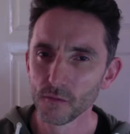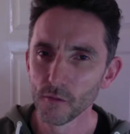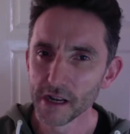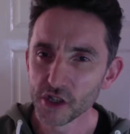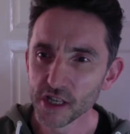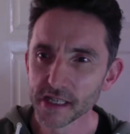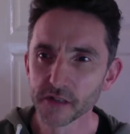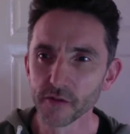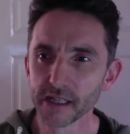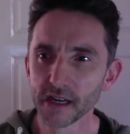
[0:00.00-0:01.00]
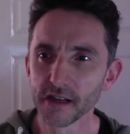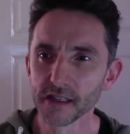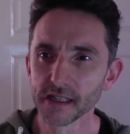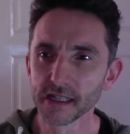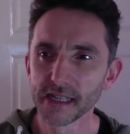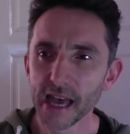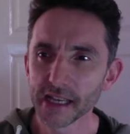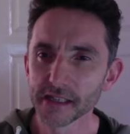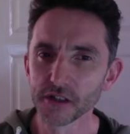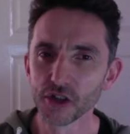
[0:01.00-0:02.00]
When Jesus returns and
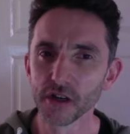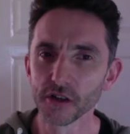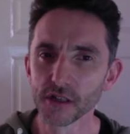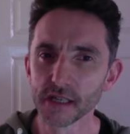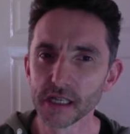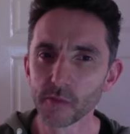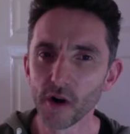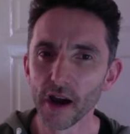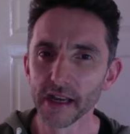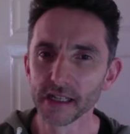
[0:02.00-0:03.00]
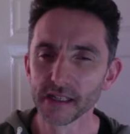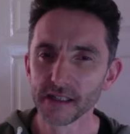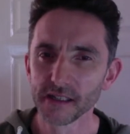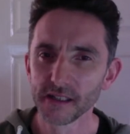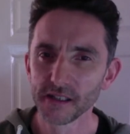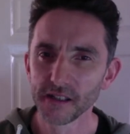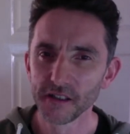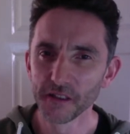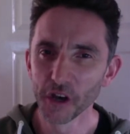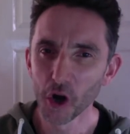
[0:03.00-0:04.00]
takes the church as his bride,
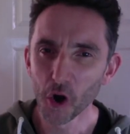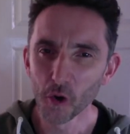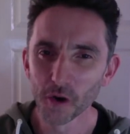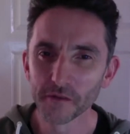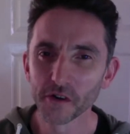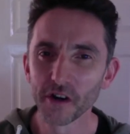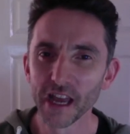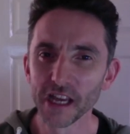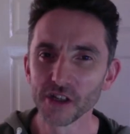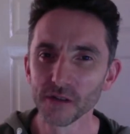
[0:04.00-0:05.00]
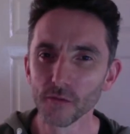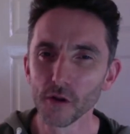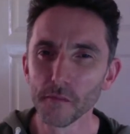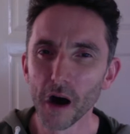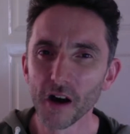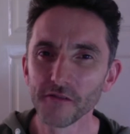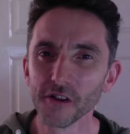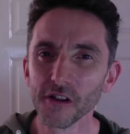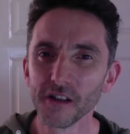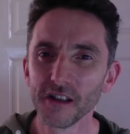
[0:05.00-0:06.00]
the whole of creation will
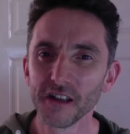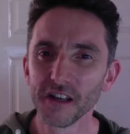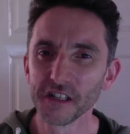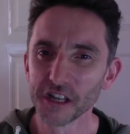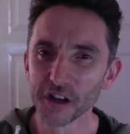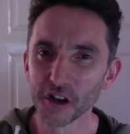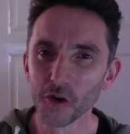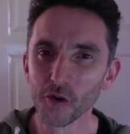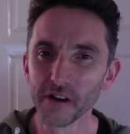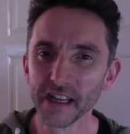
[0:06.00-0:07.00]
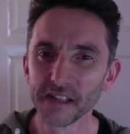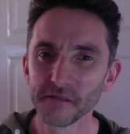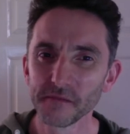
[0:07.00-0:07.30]
marvel at her glory.